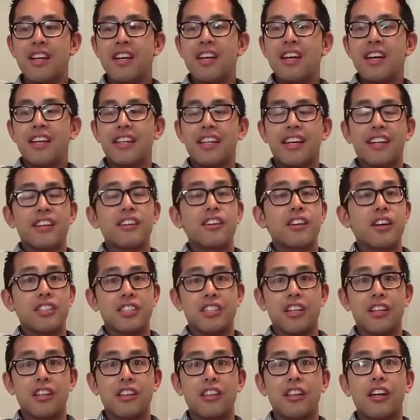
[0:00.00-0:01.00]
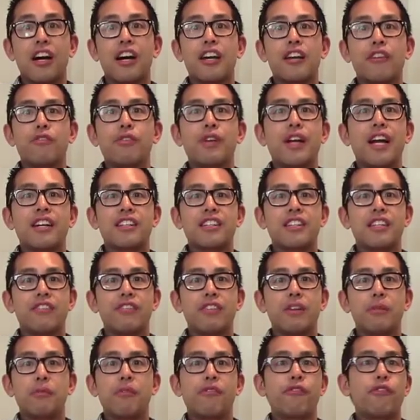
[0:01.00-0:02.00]
And that can cause a lot of reactivity
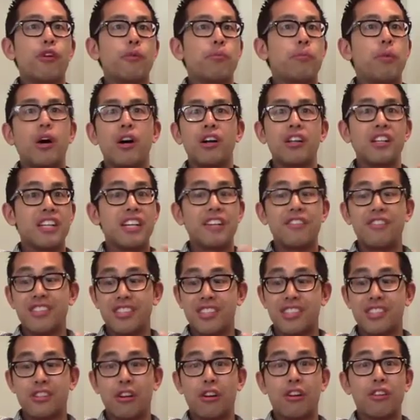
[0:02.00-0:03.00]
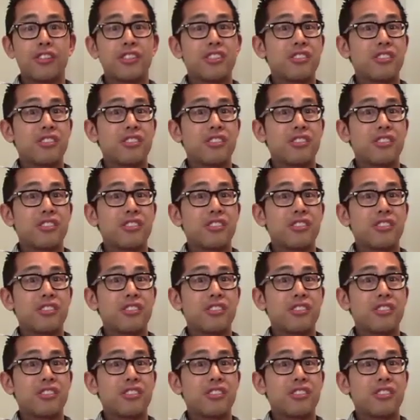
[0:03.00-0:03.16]
before pollen even starts.